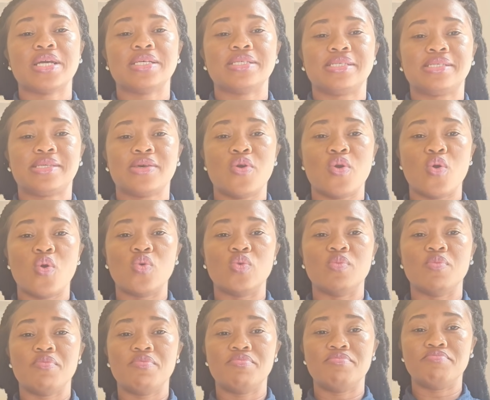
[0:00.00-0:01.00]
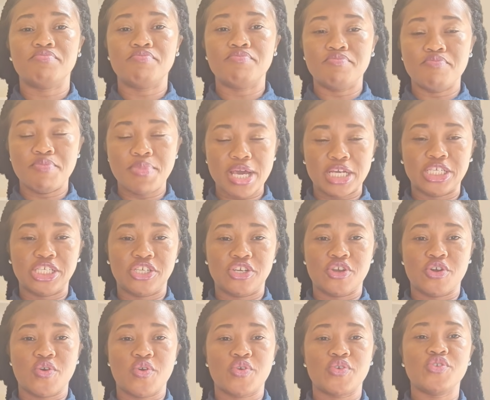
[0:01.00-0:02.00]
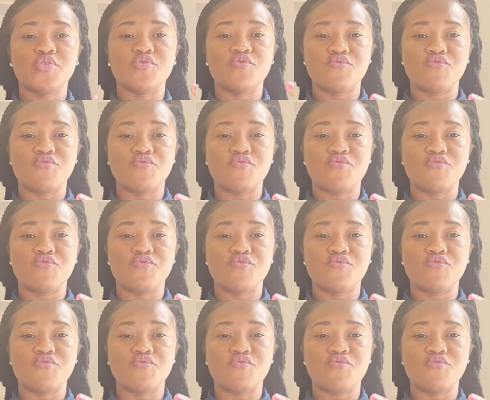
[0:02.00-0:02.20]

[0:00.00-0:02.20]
So make sure you